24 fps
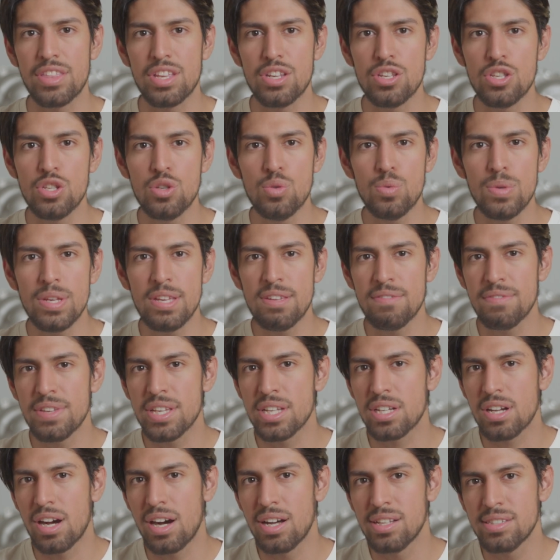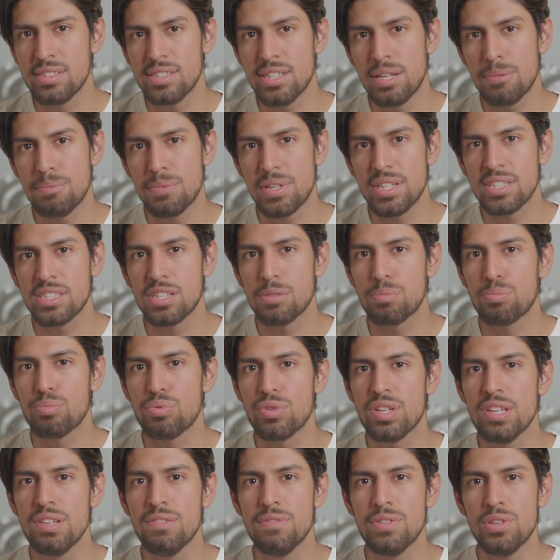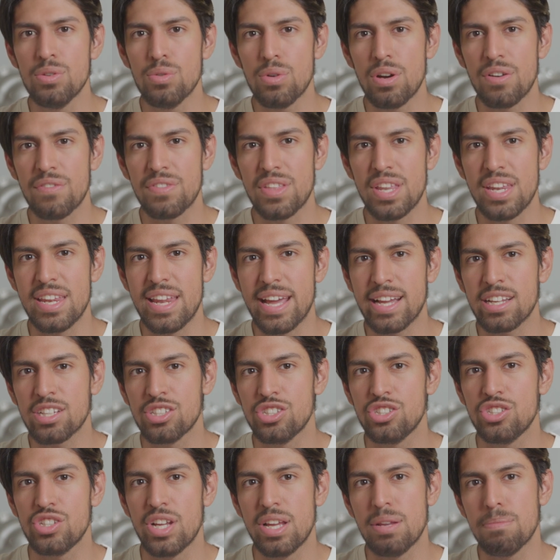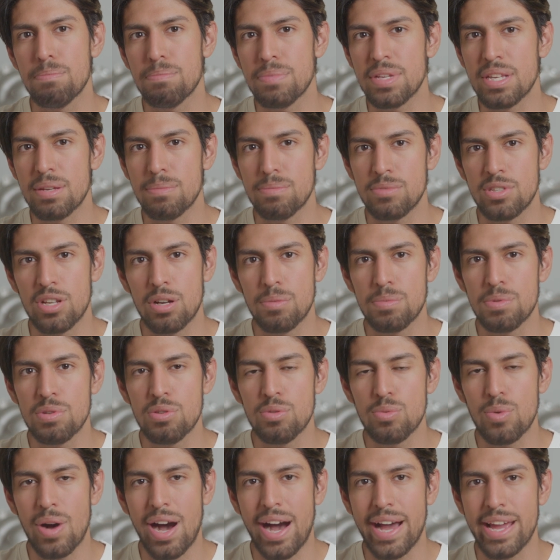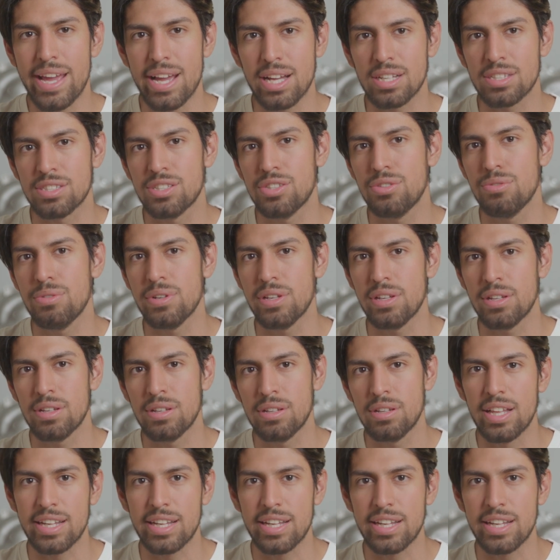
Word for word: the new E V concept is a preview of the next-gen B M W i X three.